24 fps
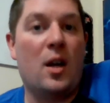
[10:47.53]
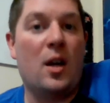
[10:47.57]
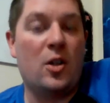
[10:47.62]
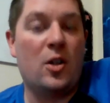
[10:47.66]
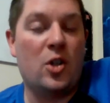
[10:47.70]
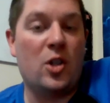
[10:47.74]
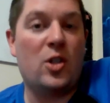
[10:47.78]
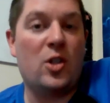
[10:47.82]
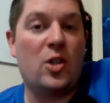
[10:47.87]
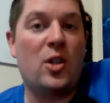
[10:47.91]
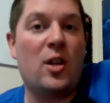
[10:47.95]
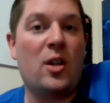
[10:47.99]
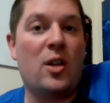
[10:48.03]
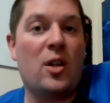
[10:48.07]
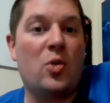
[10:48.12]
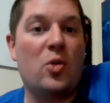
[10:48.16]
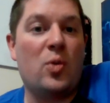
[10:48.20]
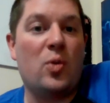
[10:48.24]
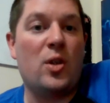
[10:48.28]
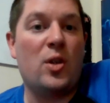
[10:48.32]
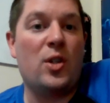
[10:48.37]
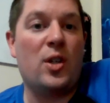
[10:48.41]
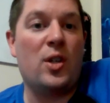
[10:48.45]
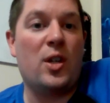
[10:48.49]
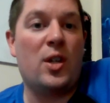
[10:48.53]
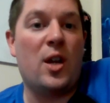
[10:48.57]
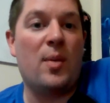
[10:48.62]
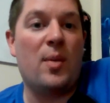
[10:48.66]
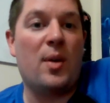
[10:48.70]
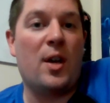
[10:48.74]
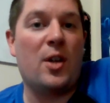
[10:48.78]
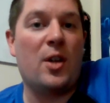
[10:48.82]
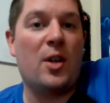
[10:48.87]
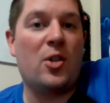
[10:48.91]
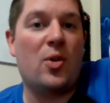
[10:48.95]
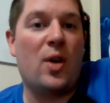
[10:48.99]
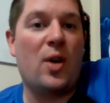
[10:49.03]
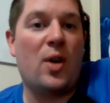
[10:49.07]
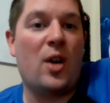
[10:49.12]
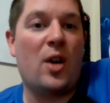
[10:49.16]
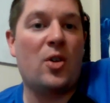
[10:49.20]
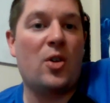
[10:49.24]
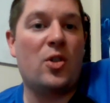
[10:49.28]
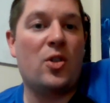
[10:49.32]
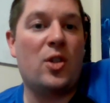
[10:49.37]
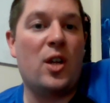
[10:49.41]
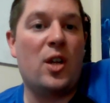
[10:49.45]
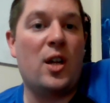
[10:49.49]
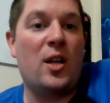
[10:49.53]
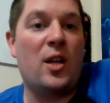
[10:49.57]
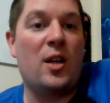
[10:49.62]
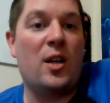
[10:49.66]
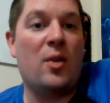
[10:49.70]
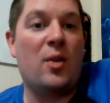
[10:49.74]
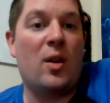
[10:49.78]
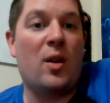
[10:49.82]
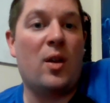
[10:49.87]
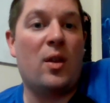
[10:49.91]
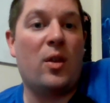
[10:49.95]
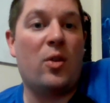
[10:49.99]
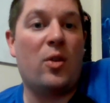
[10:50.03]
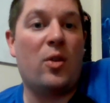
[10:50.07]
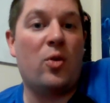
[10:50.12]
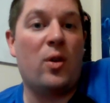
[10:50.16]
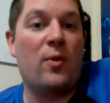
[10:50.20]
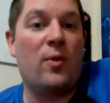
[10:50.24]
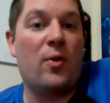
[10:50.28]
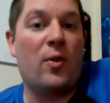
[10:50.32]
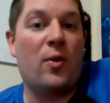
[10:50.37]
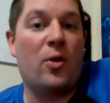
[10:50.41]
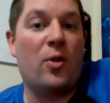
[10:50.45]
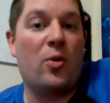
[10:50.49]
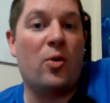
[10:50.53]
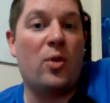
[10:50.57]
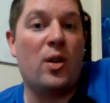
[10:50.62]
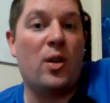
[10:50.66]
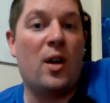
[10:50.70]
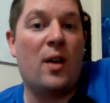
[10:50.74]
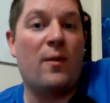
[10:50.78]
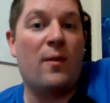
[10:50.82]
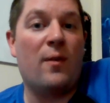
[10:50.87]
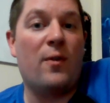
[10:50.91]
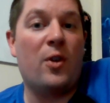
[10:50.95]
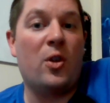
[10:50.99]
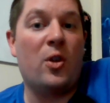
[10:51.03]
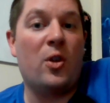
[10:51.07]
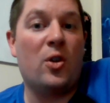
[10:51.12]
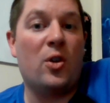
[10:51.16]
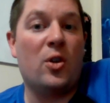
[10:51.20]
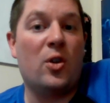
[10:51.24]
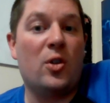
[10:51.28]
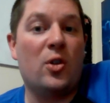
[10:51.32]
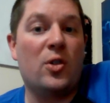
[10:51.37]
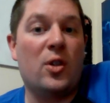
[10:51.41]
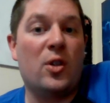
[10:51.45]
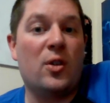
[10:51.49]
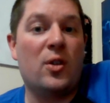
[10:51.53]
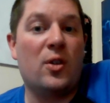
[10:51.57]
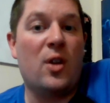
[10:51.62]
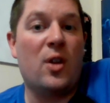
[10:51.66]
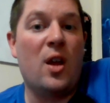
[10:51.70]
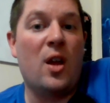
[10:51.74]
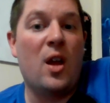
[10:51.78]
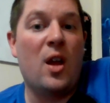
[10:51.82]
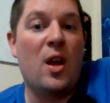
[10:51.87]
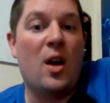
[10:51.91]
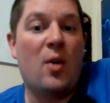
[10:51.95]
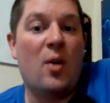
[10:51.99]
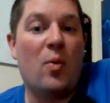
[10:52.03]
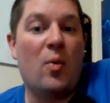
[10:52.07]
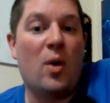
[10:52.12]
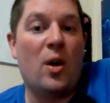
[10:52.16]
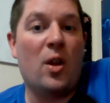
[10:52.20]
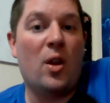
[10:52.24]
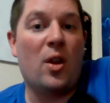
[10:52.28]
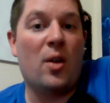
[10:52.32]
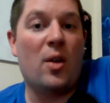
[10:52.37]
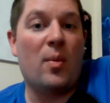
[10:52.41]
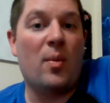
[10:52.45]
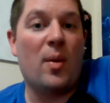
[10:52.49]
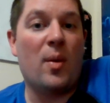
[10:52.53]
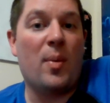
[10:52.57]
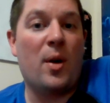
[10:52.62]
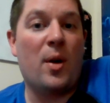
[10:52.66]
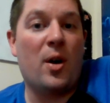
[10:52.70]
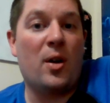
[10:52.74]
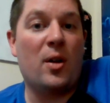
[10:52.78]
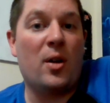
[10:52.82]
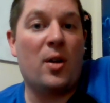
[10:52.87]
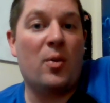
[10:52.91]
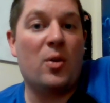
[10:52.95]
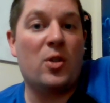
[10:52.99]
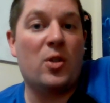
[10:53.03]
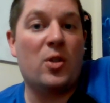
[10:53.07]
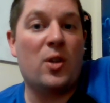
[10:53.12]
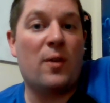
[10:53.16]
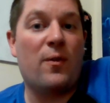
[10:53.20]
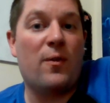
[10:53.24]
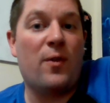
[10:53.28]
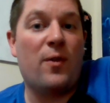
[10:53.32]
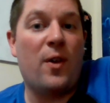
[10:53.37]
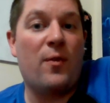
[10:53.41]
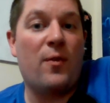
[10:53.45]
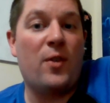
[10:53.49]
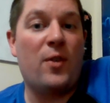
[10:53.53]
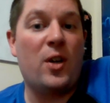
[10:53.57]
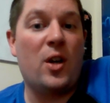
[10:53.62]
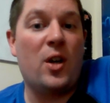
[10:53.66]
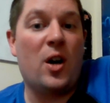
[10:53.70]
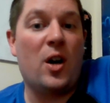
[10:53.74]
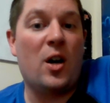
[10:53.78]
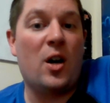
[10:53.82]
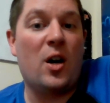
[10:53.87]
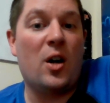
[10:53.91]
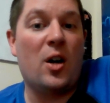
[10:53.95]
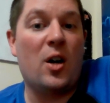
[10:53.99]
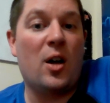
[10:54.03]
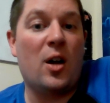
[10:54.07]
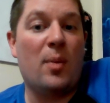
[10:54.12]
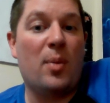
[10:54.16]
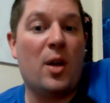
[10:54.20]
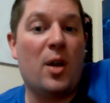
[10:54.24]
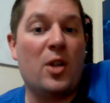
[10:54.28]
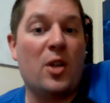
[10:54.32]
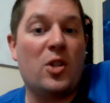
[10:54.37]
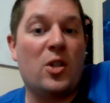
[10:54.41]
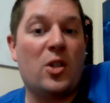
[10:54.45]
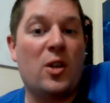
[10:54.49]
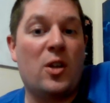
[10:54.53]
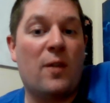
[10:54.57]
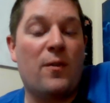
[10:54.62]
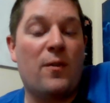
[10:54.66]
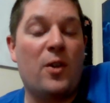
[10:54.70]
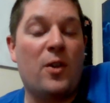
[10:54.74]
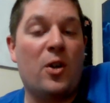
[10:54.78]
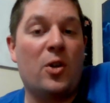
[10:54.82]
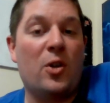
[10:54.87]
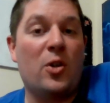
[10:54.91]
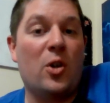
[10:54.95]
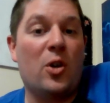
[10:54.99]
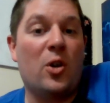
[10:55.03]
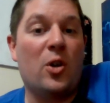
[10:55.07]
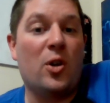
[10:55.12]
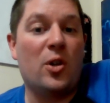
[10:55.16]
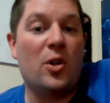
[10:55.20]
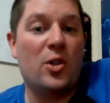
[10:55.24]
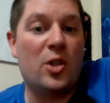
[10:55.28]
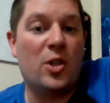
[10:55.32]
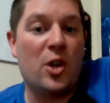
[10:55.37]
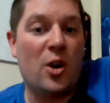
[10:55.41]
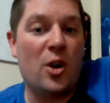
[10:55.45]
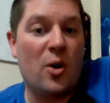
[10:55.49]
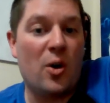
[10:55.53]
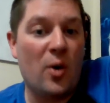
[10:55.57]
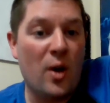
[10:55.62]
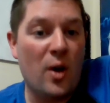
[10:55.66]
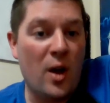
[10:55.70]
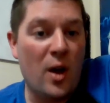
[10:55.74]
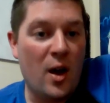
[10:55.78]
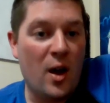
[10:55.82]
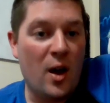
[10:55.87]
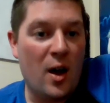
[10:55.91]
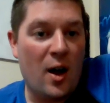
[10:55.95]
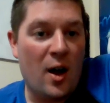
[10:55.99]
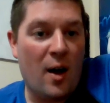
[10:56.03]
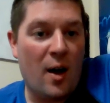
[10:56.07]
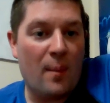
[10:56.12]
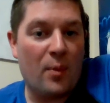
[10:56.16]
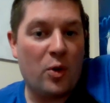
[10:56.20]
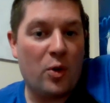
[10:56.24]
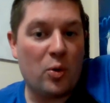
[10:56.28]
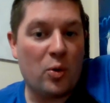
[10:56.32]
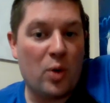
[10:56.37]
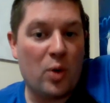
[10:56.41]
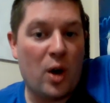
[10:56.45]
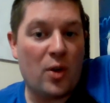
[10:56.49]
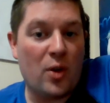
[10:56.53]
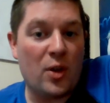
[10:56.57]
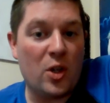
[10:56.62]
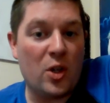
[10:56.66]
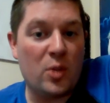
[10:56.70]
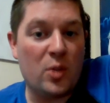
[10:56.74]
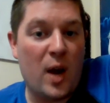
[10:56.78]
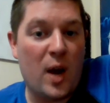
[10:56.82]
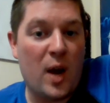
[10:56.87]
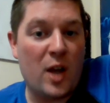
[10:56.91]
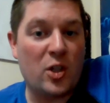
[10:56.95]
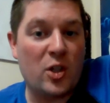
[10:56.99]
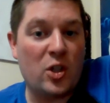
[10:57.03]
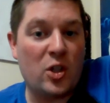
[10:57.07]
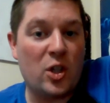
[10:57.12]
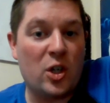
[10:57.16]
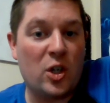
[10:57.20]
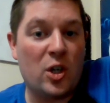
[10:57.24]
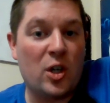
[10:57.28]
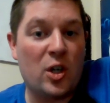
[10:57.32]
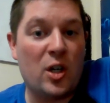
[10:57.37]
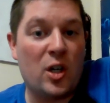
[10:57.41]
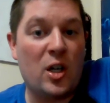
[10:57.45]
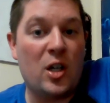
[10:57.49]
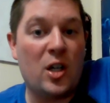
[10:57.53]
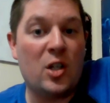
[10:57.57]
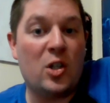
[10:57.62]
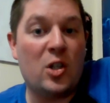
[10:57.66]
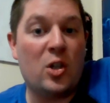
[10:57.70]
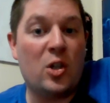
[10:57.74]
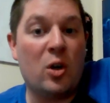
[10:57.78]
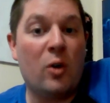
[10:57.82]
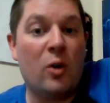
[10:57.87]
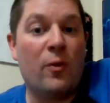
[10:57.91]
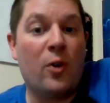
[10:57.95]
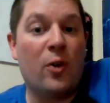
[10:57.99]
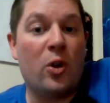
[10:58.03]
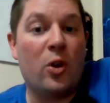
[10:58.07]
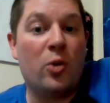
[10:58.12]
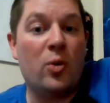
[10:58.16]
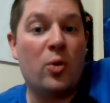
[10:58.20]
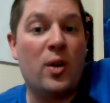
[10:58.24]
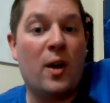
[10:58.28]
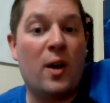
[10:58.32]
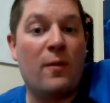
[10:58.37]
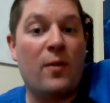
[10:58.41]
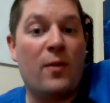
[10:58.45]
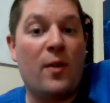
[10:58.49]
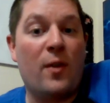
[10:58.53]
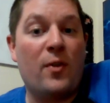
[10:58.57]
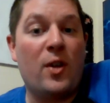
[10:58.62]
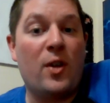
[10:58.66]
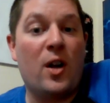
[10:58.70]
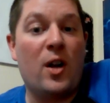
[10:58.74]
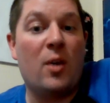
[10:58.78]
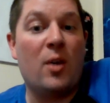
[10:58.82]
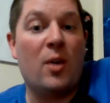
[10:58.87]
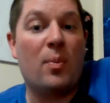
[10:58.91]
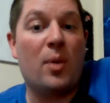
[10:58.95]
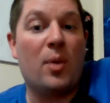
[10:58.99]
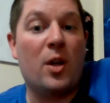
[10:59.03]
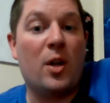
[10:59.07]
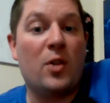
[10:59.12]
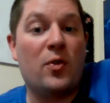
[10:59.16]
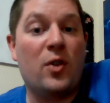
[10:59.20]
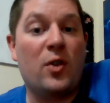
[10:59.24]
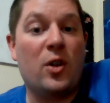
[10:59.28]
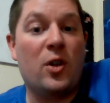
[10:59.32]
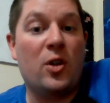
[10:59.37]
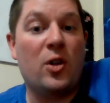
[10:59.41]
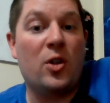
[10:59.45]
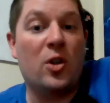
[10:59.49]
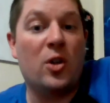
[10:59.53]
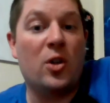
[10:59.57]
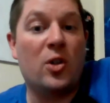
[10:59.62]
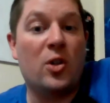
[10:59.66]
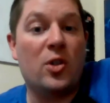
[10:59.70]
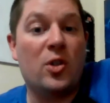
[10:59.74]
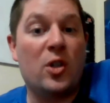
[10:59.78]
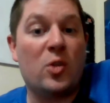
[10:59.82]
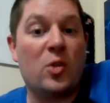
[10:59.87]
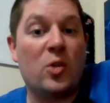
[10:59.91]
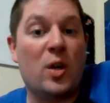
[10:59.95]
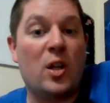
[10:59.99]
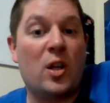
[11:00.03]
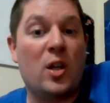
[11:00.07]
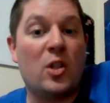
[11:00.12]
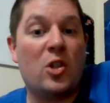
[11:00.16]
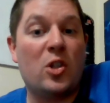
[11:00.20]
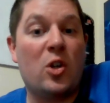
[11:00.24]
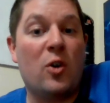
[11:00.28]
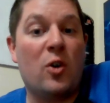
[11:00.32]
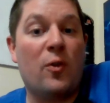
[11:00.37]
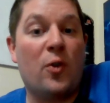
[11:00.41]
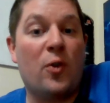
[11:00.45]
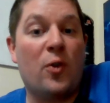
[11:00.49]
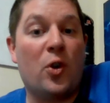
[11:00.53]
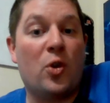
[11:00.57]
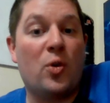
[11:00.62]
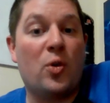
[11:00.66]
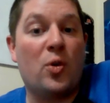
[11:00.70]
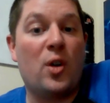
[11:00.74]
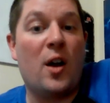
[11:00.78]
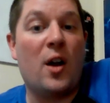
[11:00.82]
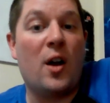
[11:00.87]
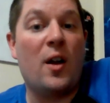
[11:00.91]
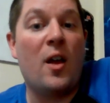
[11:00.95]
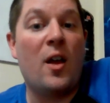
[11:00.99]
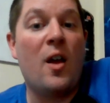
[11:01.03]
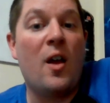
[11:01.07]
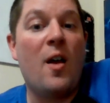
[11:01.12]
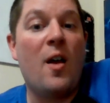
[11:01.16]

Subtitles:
just in this recent game against Ohio State, he went 3 for 3 on field goals, and one of them apparently was a 50-yard plus a field goal. So throughout this past year, he's 2 for 3 on 50-yard plus field goals, as well as 2 for 3 on